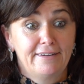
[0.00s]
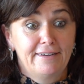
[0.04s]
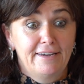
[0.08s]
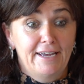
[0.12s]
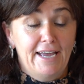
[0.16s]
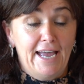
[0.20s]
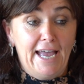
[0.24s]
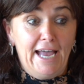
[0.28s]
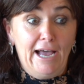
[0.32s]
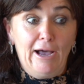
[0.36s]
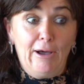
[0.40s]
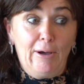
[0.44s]

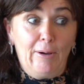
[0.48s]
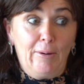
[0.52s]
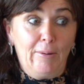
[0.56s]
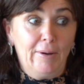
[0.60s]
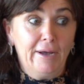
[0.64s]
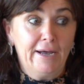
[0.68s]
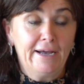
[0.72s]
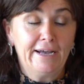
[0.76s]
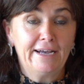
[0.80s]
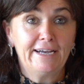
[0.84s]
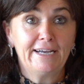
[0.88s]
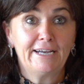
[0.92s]
how
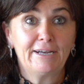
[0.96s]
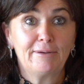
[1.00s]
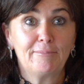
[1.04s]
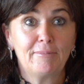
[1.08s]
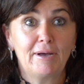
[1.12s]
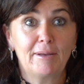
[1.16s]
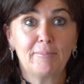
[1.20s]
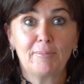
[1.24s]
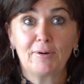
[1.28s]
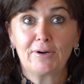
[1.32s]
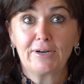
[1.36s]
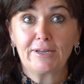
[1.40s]

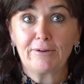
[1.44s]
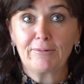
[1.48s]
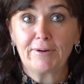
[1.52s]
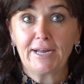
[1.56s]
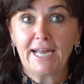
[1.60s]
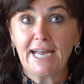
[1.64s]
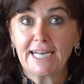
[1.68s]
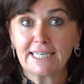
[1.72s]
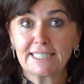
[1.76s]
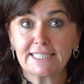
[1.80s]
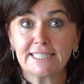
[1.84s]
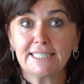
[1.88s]
my body
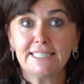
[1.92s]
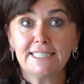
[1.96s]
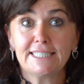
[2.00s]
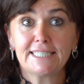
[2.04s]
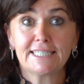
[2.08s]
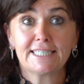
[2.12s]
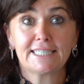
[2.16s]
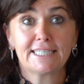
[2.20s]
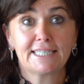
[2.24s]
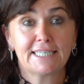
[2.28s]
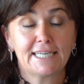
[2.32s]
reacted.